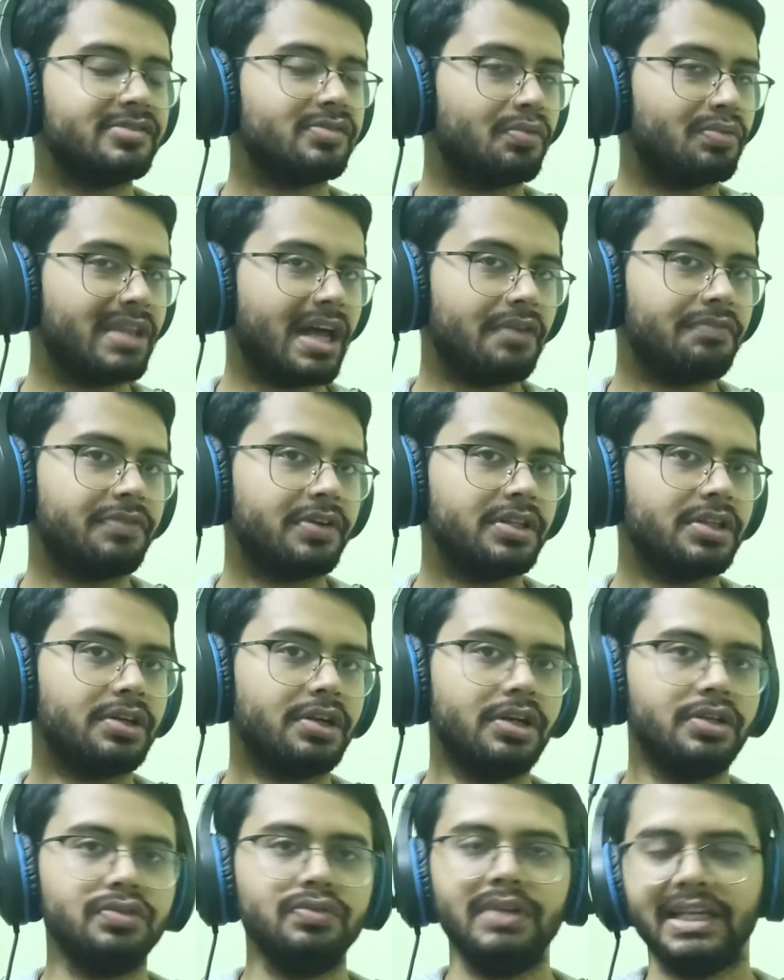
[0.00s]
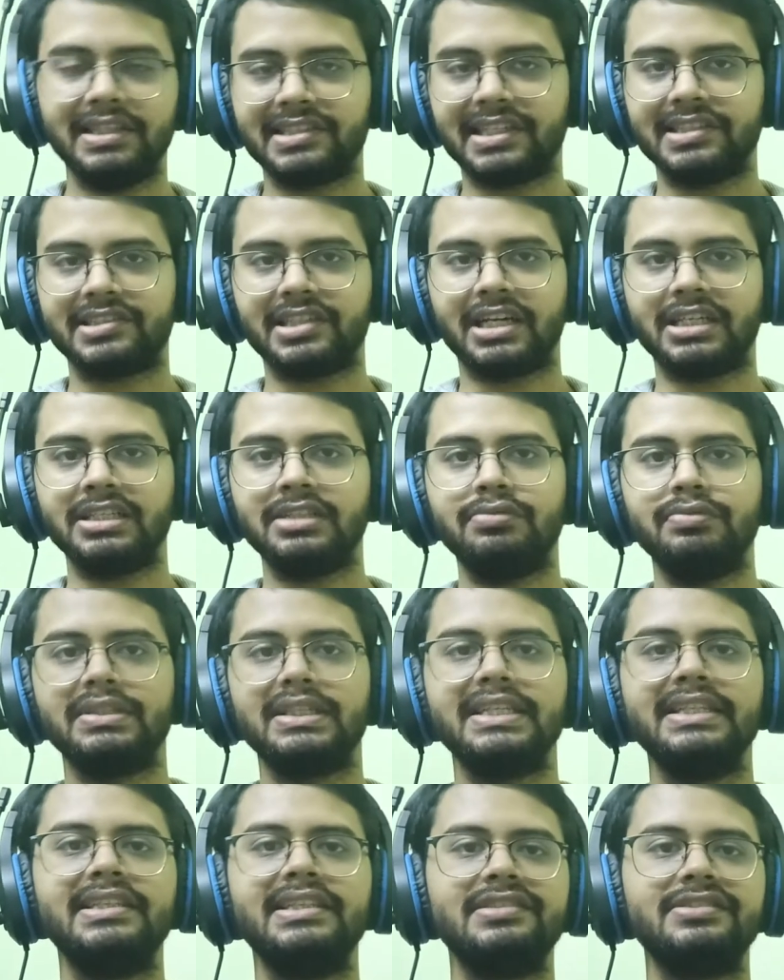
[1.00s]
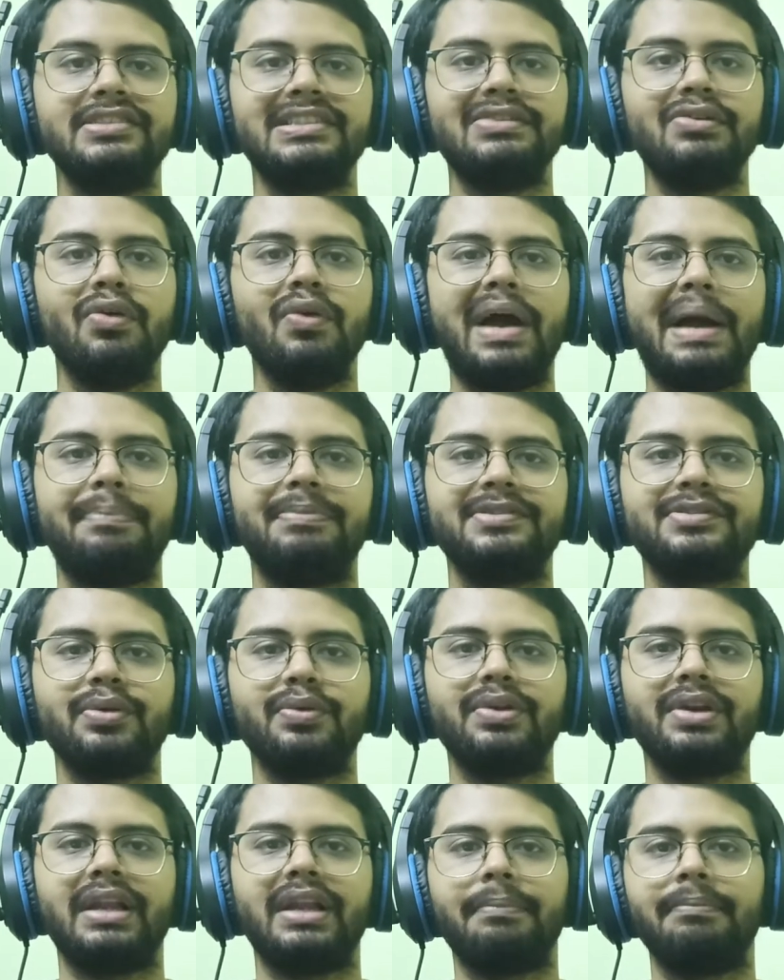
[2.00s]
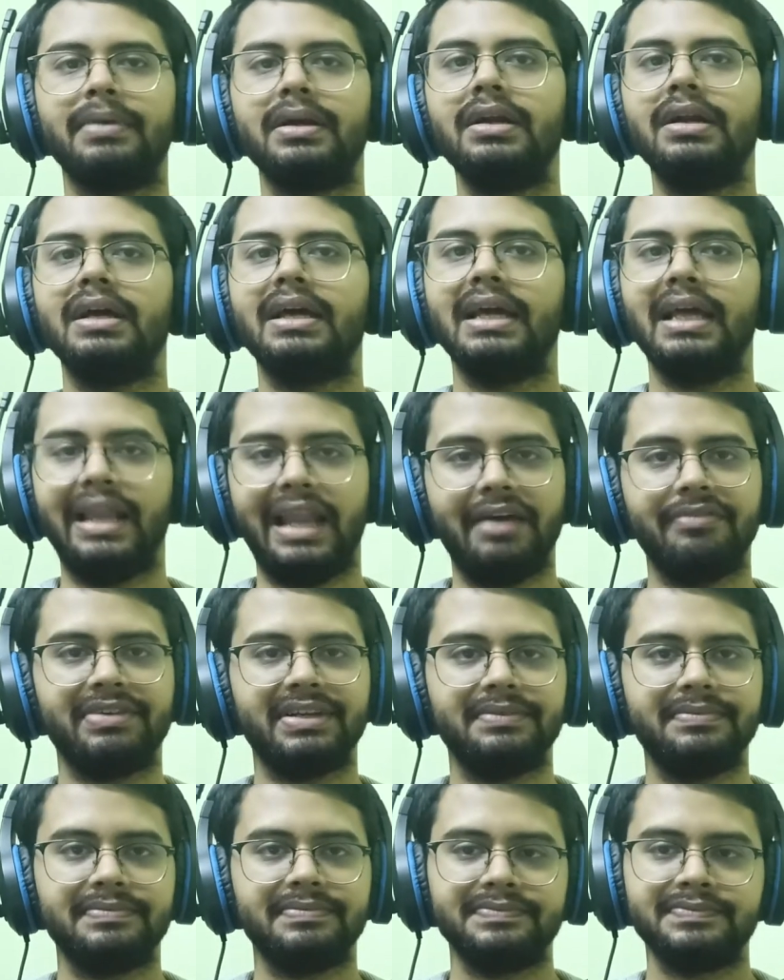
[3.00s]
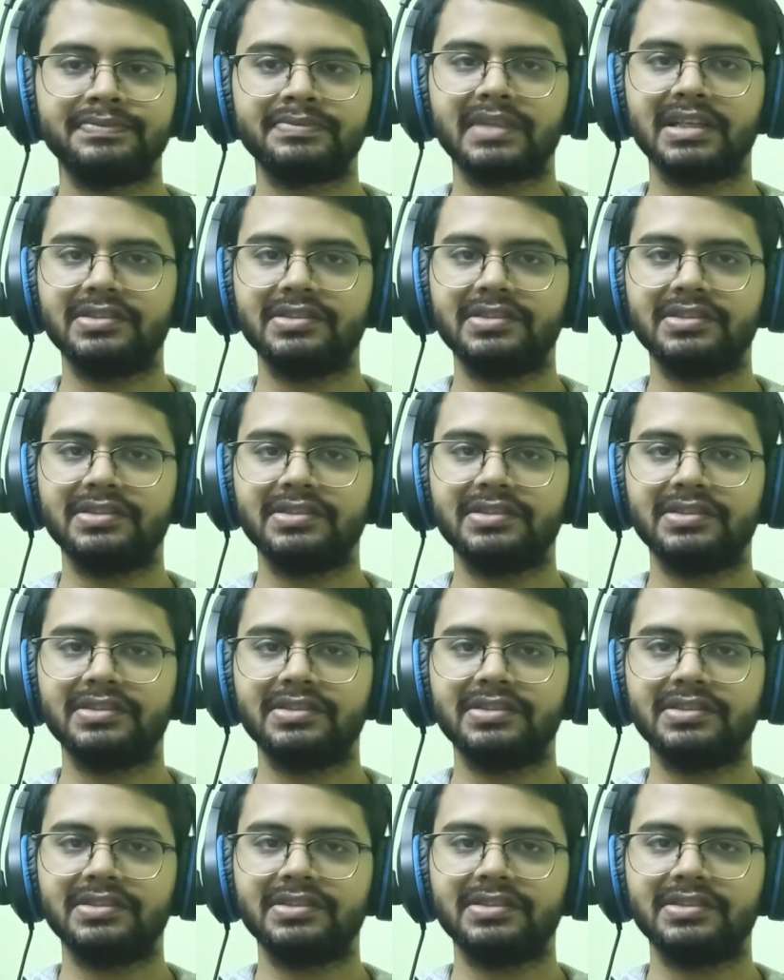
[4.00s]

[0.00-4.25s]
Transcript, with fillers: So without further ado, let's get started with Edens Zero episode number 11.